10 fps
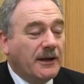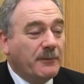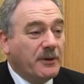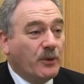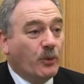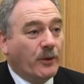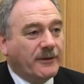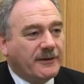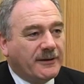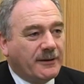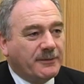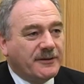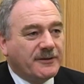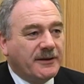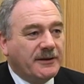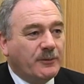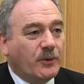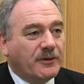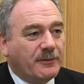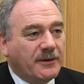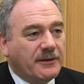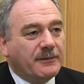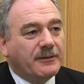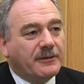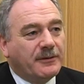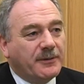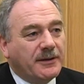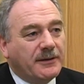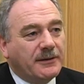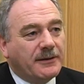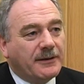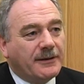people wanting to come to the stadium, want to be in, to be